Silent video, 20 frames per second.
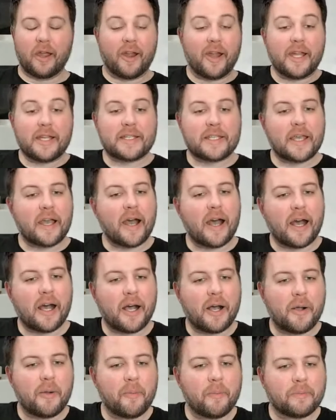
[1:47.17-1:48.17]
All right.
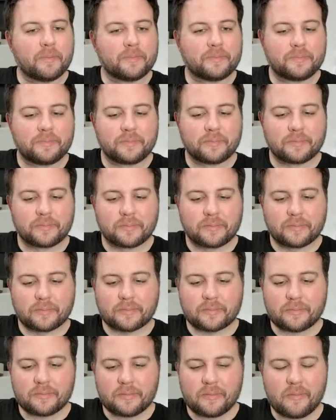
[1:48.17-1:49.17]
Um,
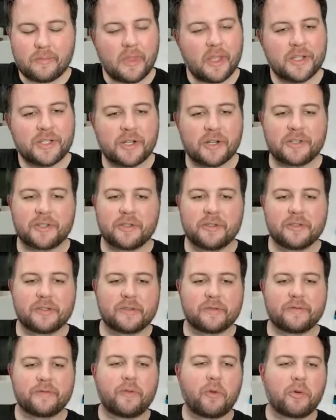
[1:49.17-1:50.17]
Sharks lose
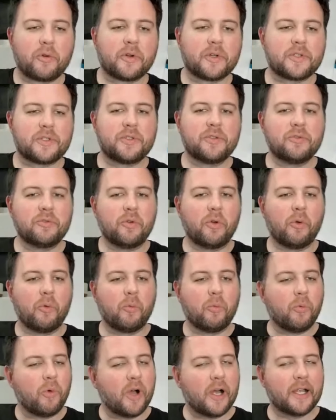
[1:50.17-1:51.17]
four to
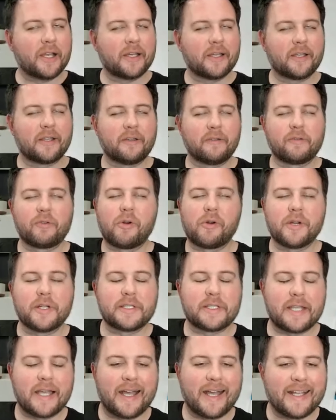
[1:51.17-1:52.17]
one. Of
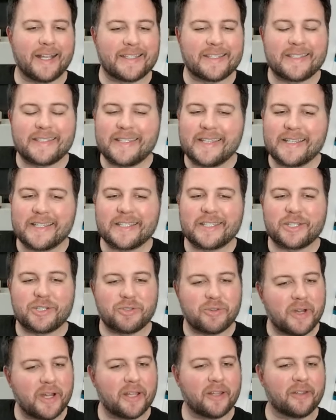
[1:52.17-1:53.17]
course, uh, six
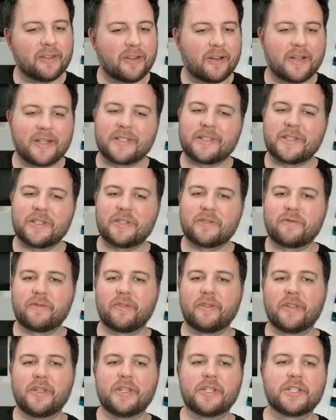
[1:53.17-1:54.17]
straight losses
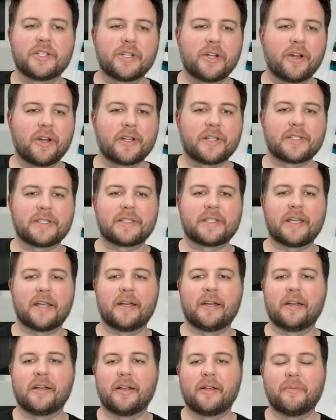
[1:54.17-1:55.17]
for the Sharks.
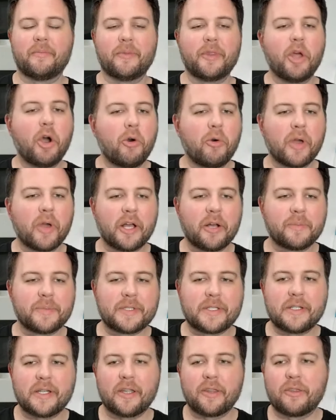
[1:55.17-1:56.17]
Um, no
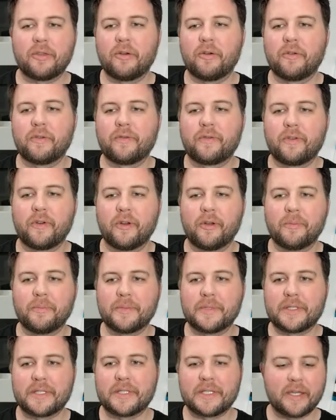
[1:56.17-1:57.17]
help tonight though
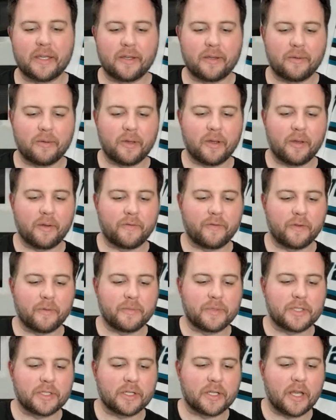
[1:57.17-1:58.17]
from Tam- uh,
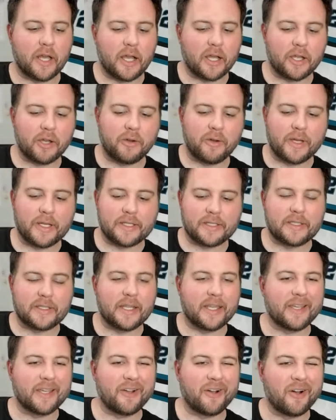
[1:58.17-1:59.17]
from Chicago as
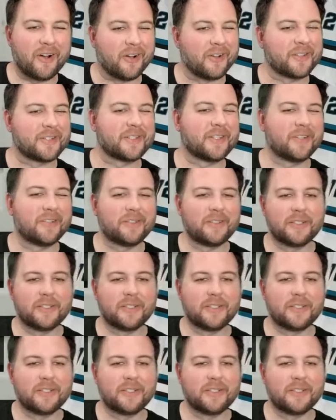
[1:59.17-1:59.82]
they also